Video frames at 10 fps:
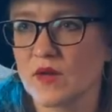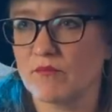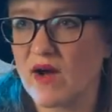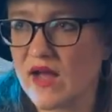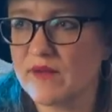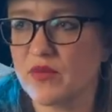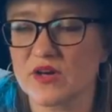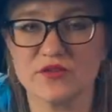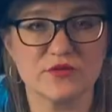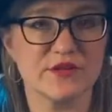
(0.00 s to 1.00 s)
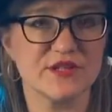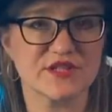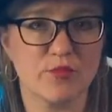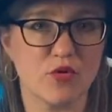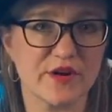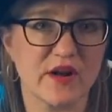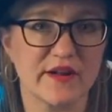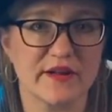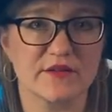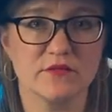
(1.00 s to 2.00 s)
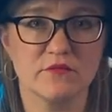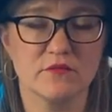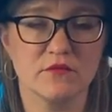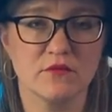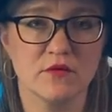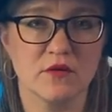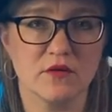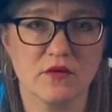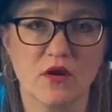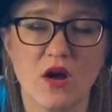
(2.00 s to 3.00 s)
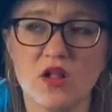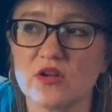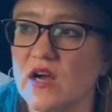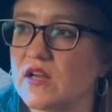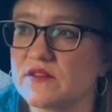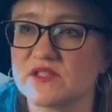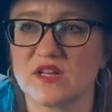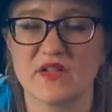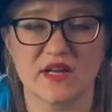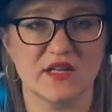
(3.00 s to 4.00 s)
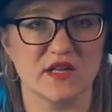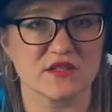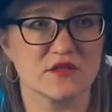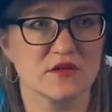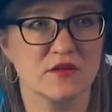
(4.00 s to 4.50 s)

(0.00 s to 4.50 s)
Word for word: My partner is a porn addict. All kind of stuff like this.